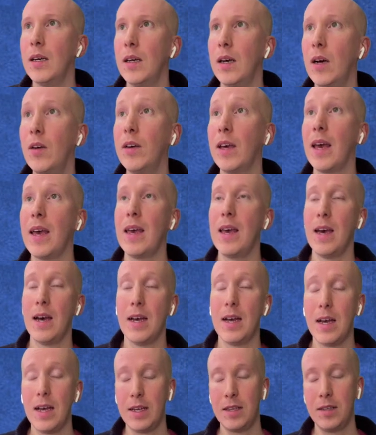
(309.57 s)
Okay,
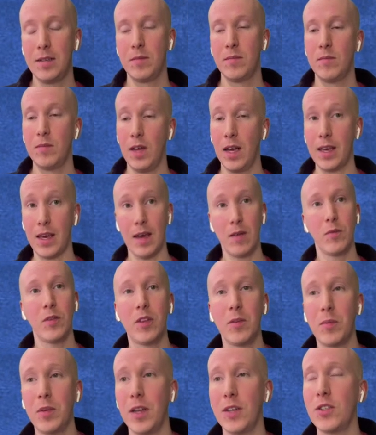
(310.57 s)
again with
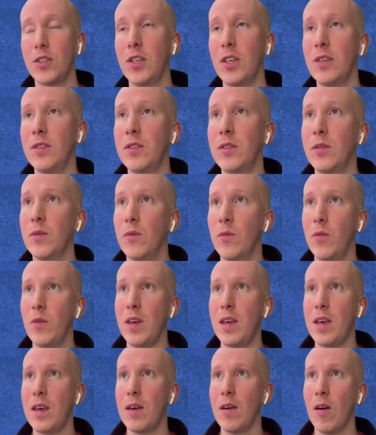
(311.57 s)
the plushies,
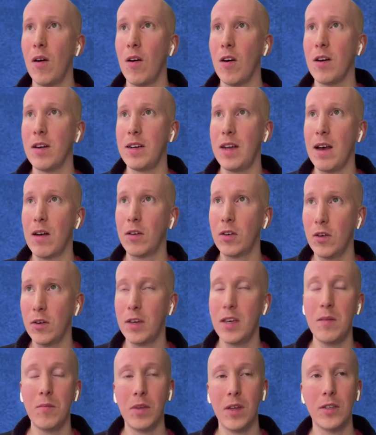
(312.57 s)
we are now
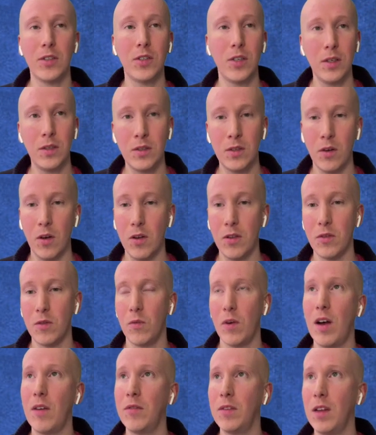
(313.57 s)
cooking plushies on the
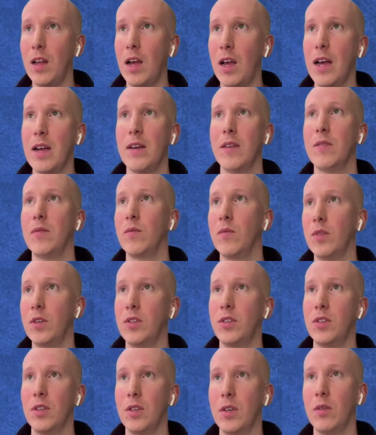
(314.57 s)
waffle iron,
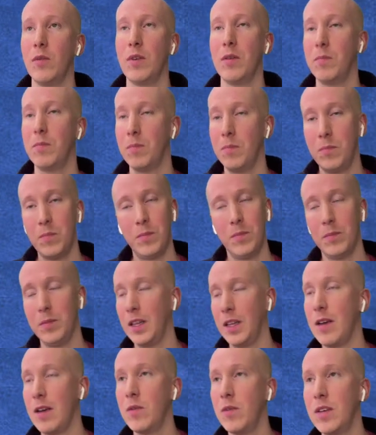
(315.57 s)
which we
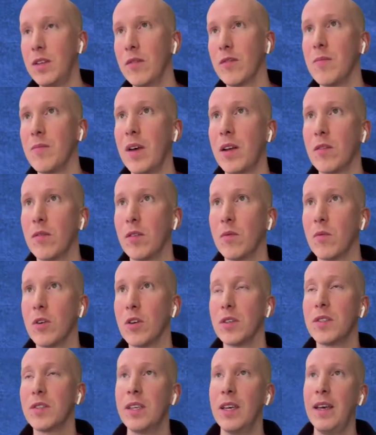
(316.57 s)
play with for better or
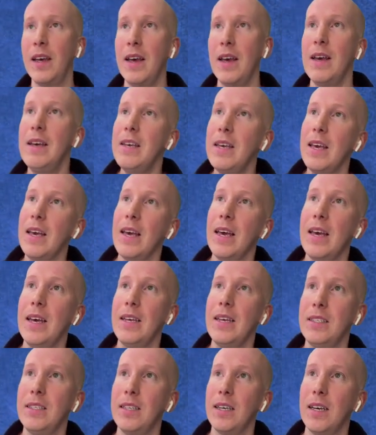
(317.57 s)
worse.
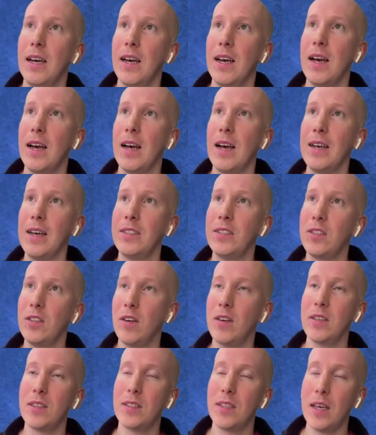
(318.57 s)
And I
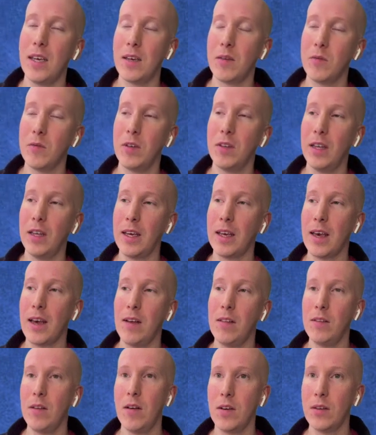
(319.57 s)
started saying, well, like,
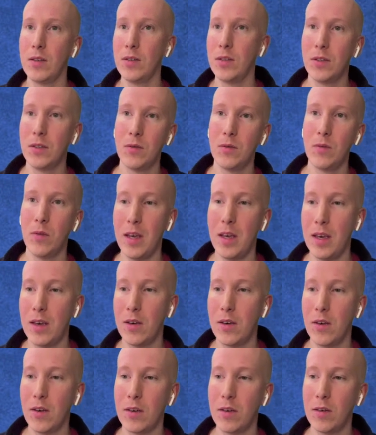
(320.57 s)
how long should we
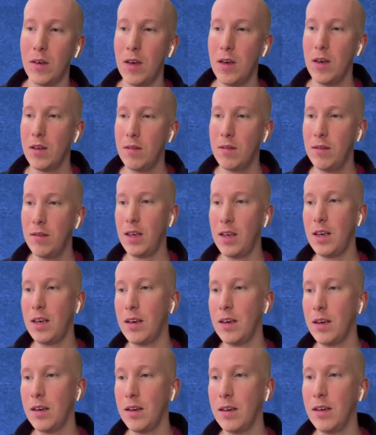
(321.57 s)
cook
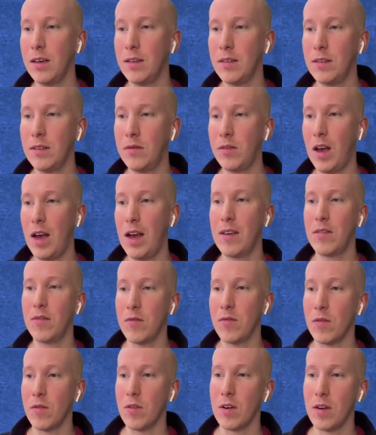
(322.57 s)
the 5
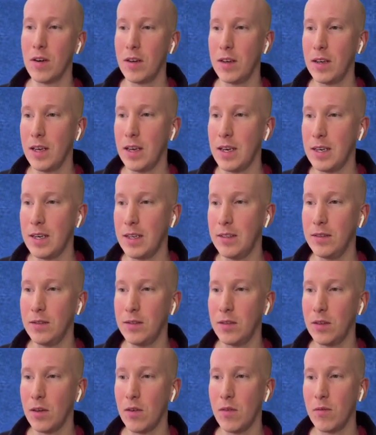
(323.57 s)
for? And
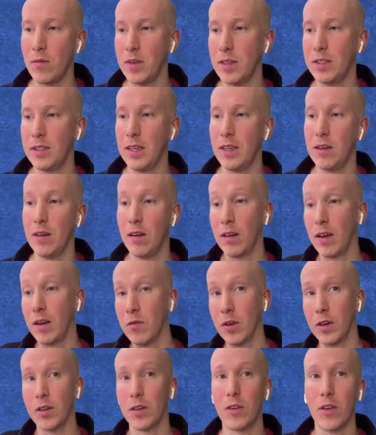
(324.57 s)
so we said, okay,
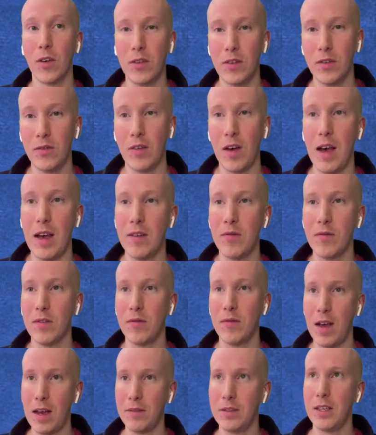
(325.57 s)
we're going to cook the 5 for
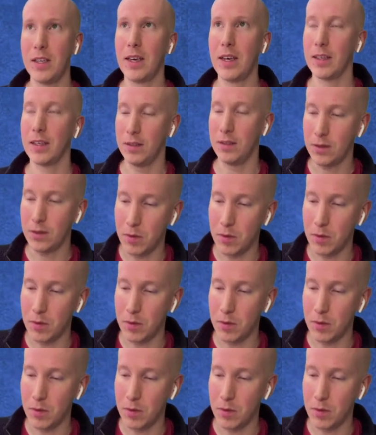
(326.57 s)
5 seconds.